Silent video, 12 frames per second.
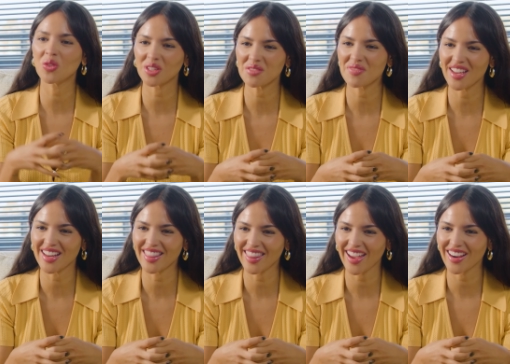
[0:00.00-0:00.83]
only been
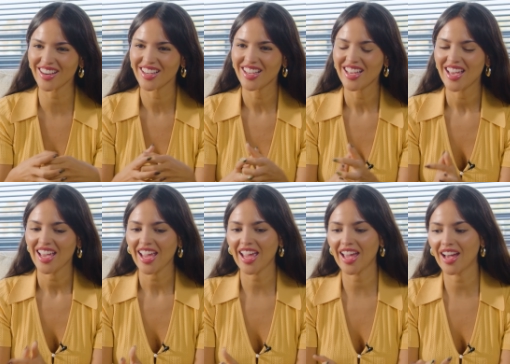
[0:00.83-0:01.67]
in there.
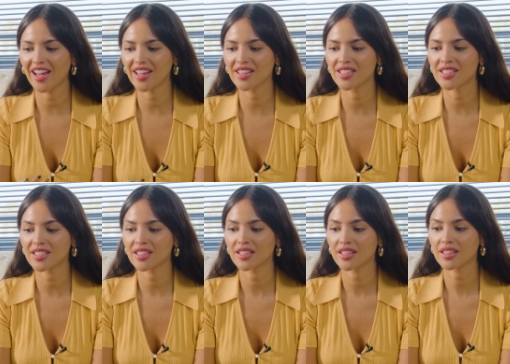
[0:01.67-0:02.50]
And
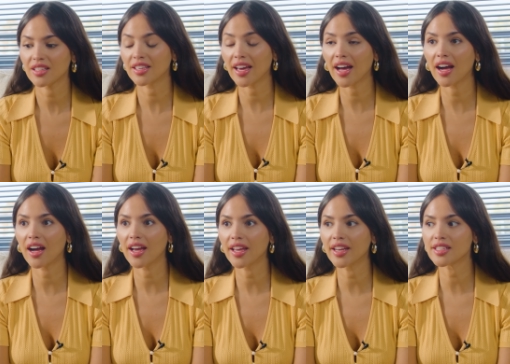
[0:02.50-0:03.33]
yeah,
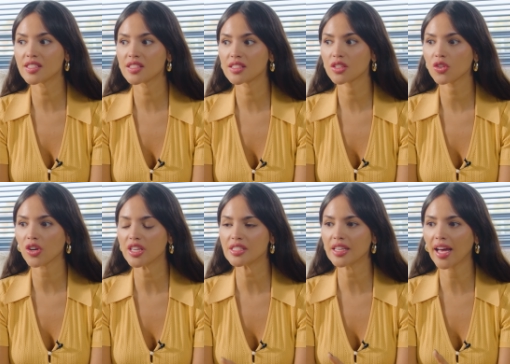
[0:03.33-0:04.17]
and it's
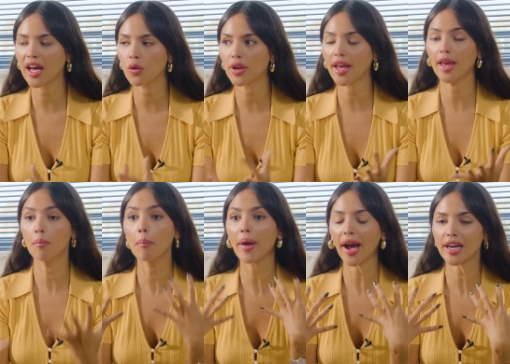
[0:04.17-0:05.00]
crazy how it
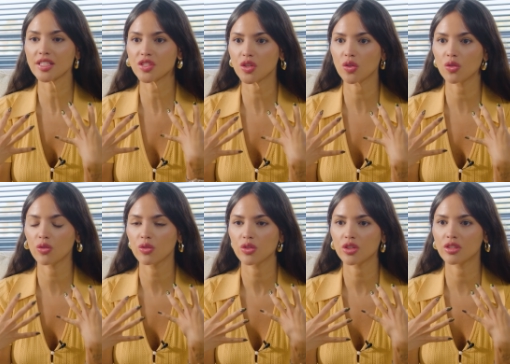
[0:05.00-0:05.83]
impacts you,
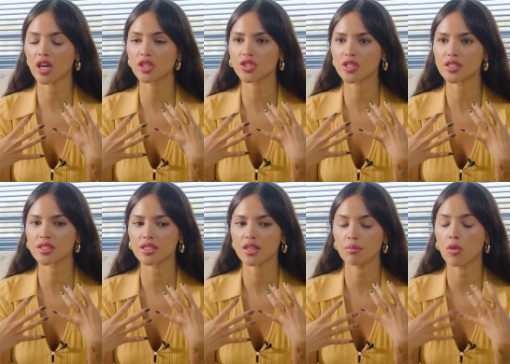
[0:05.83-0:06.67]
not
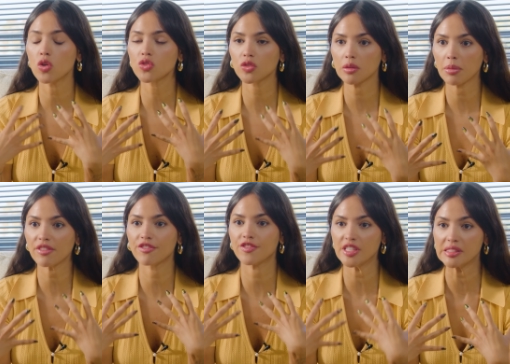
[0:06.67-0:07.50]
just emotionally, but
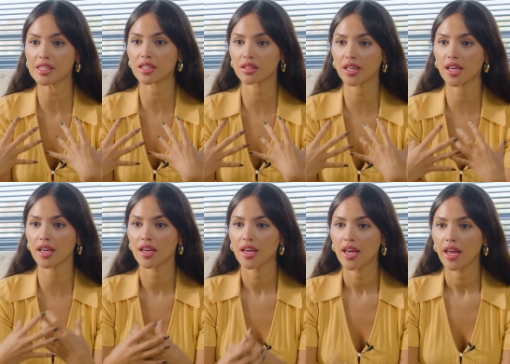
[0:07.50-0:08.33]
physically.
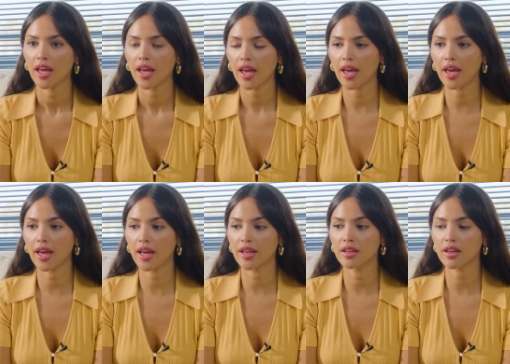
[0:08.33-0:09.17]

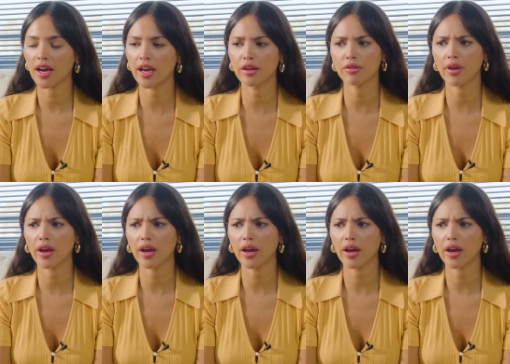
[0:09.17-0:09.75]
And I